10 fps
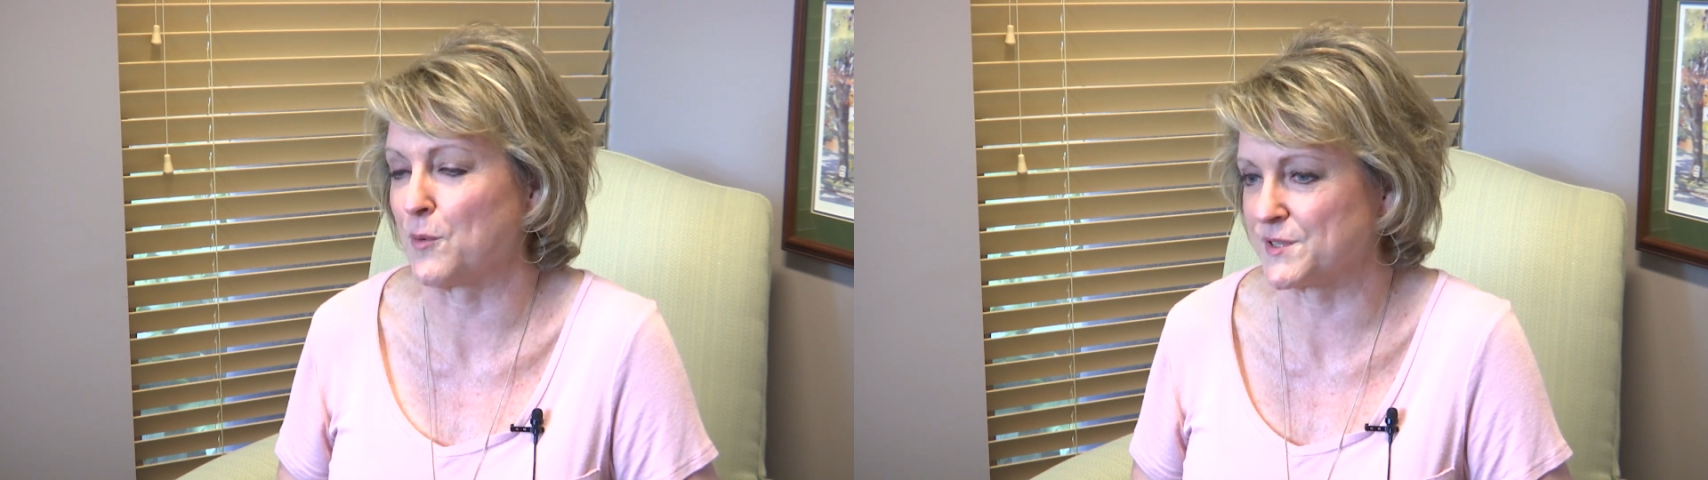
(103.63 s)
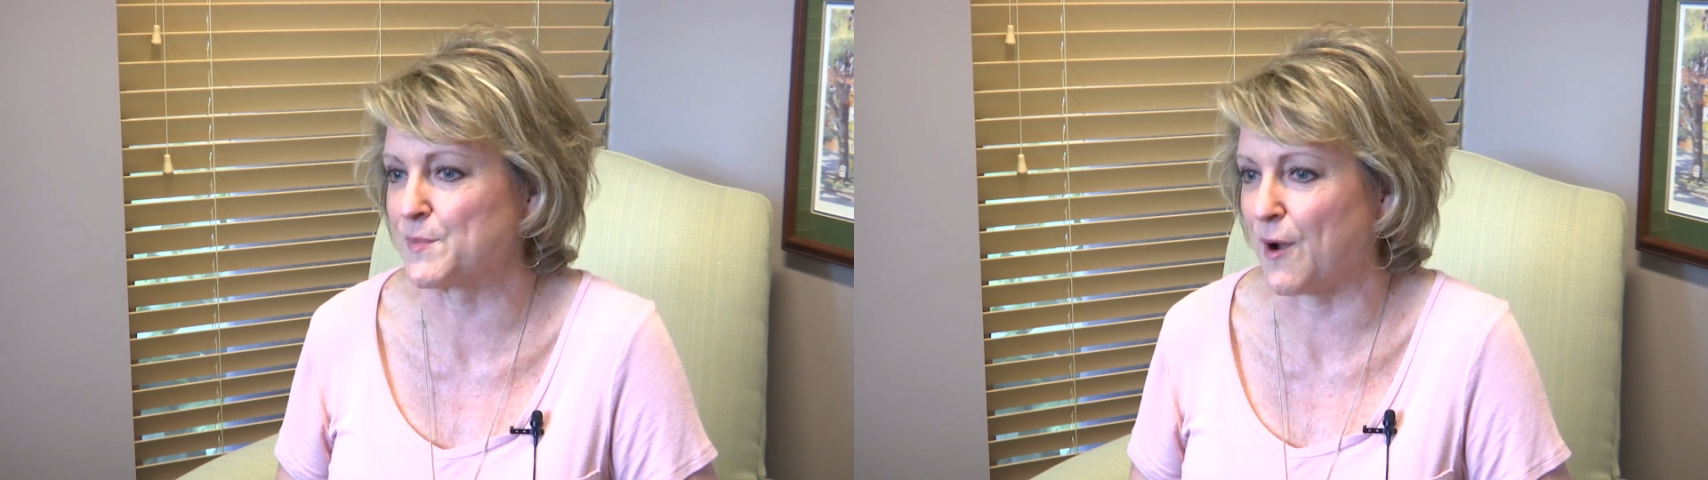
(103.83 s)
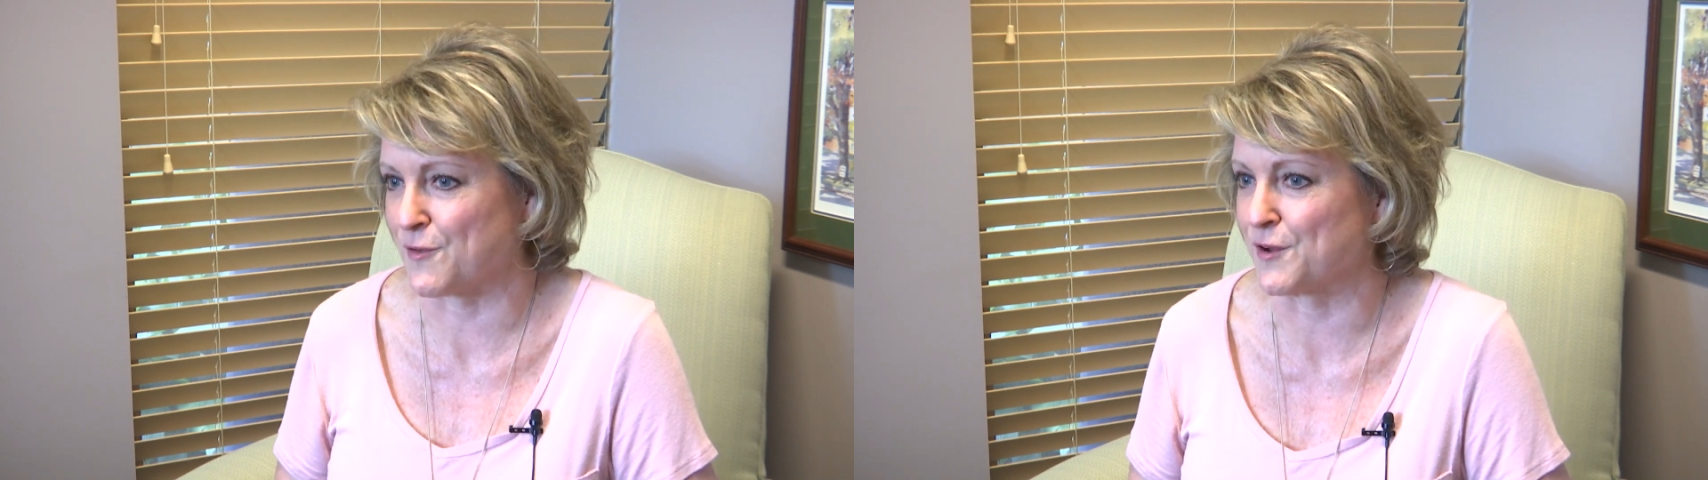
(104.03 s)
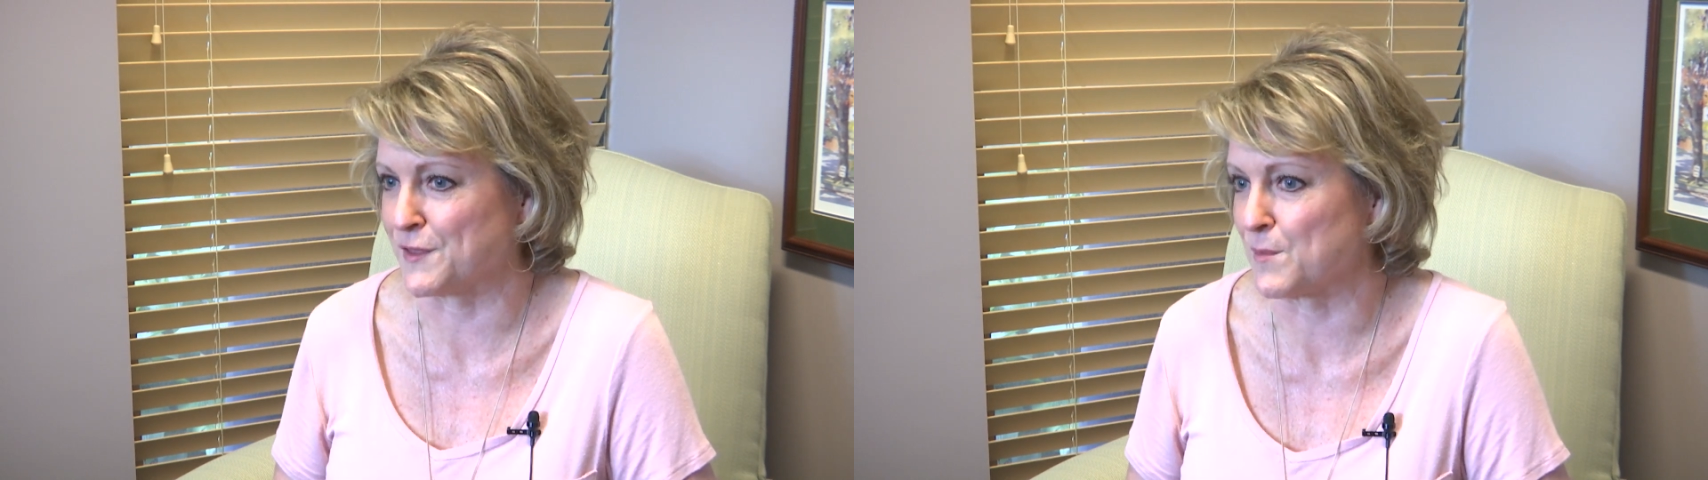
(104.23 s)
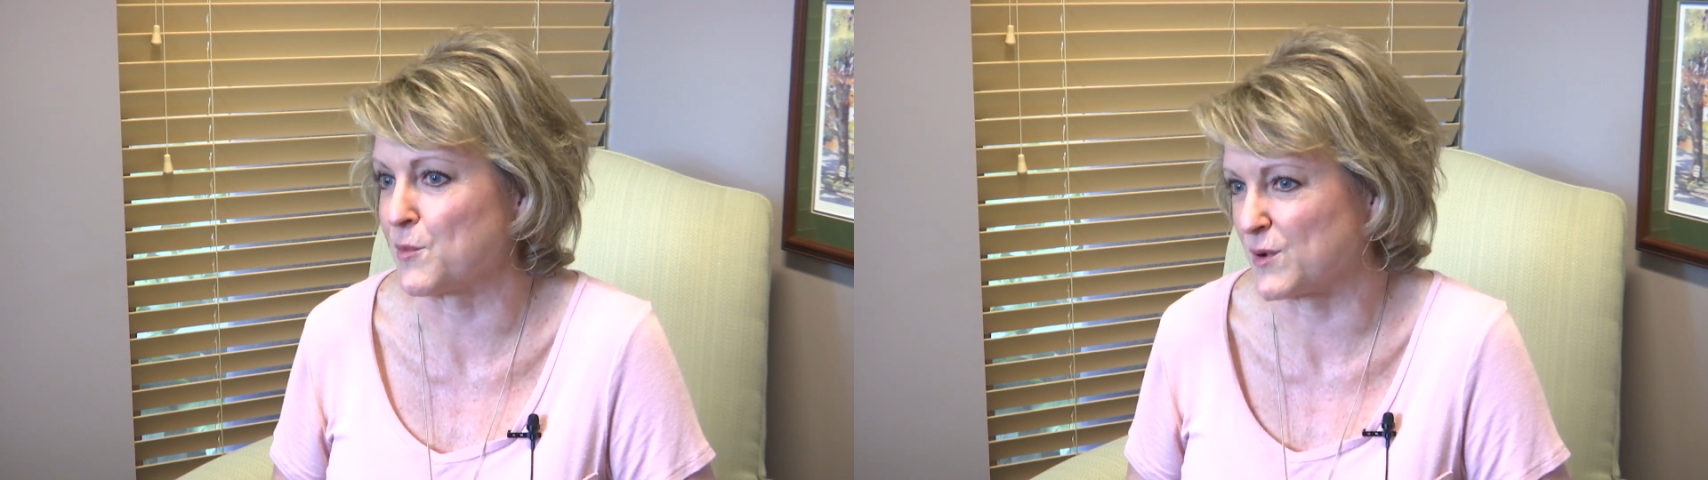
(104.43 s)
what's bothering
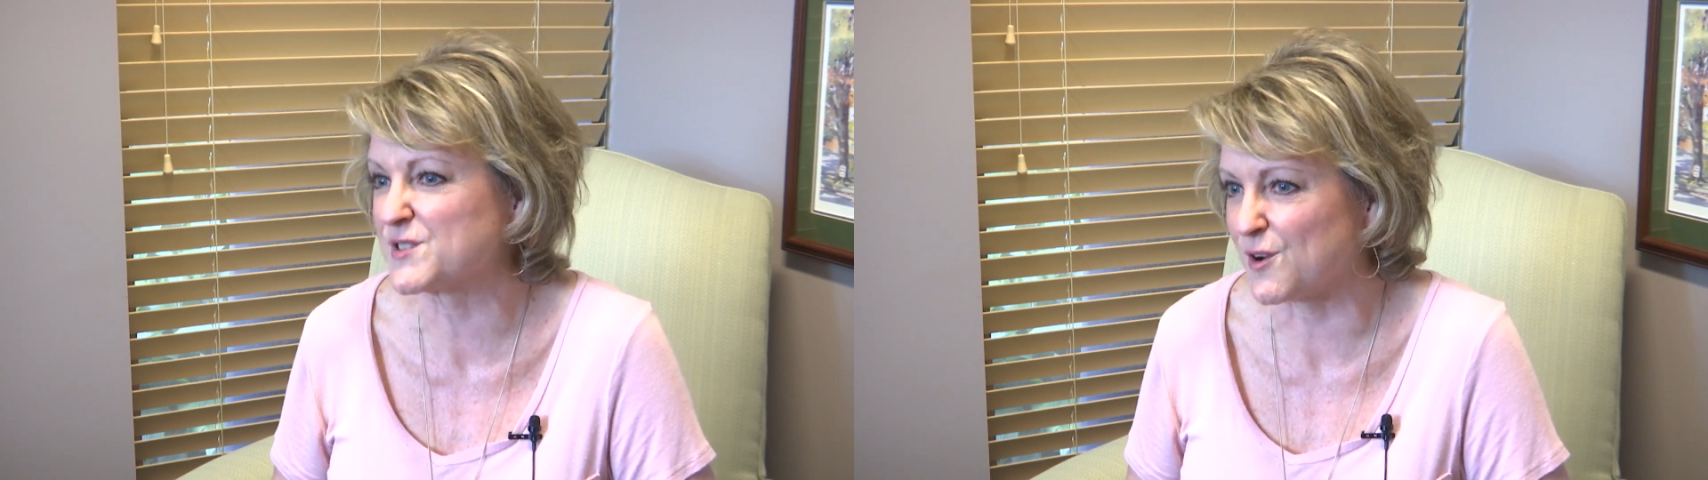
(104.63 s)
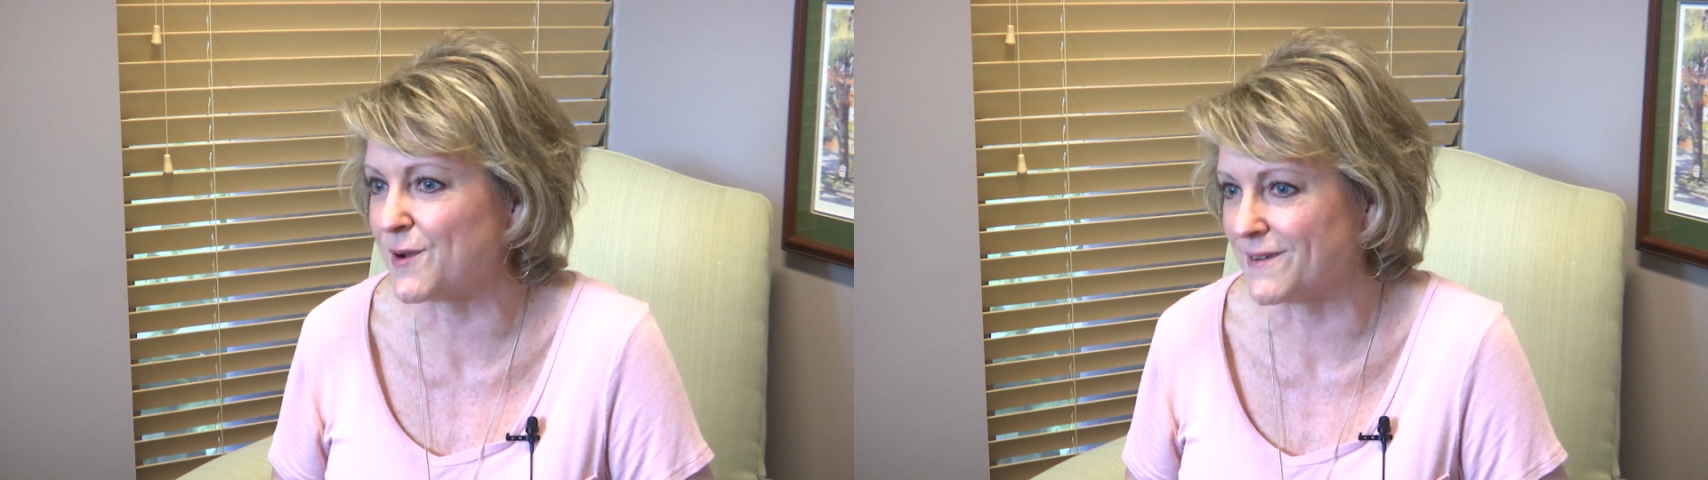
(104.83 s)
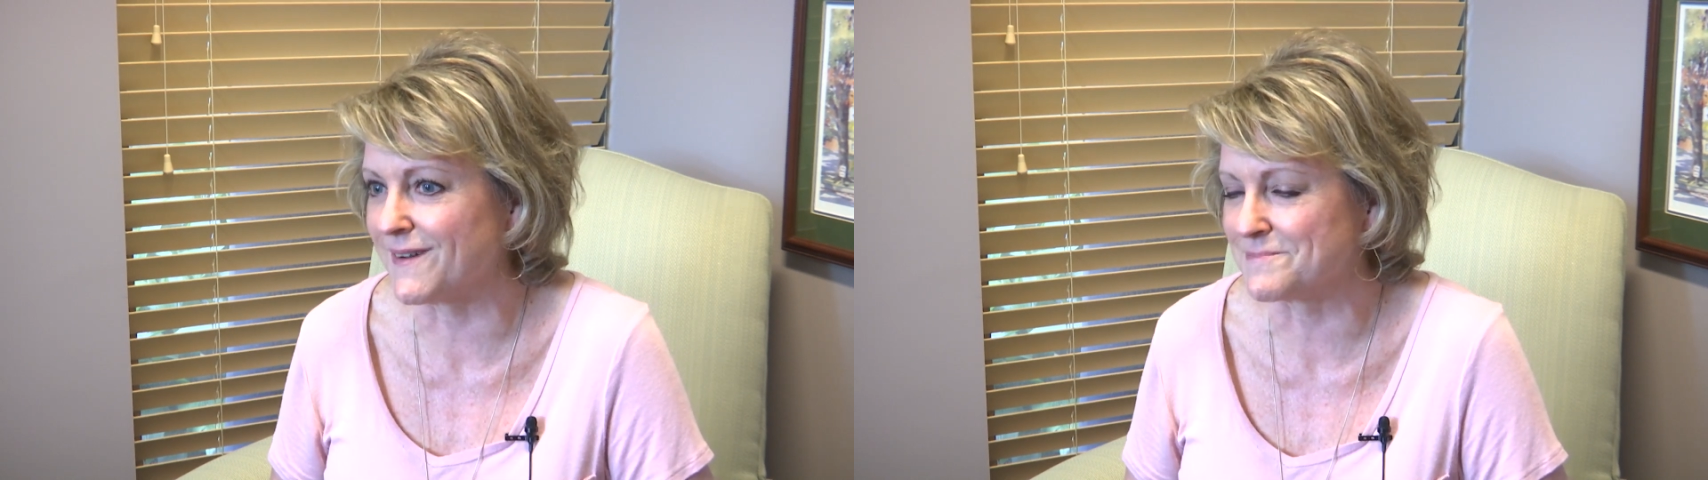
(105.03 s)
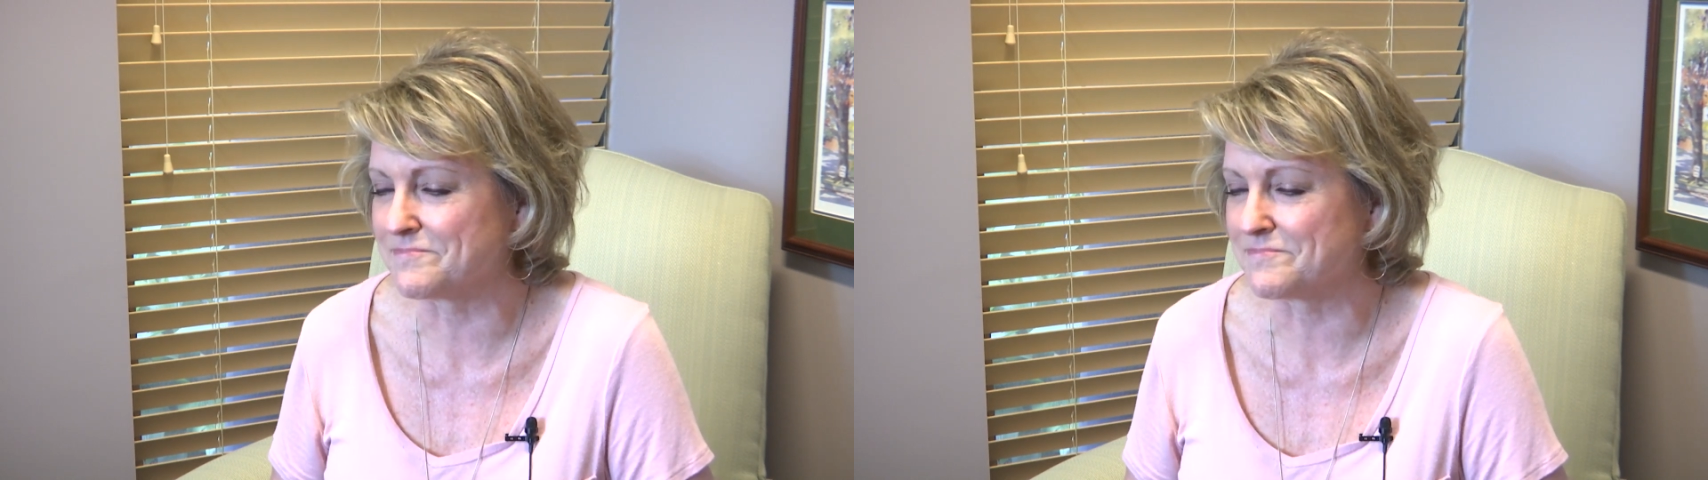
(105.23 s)
them and what's going on.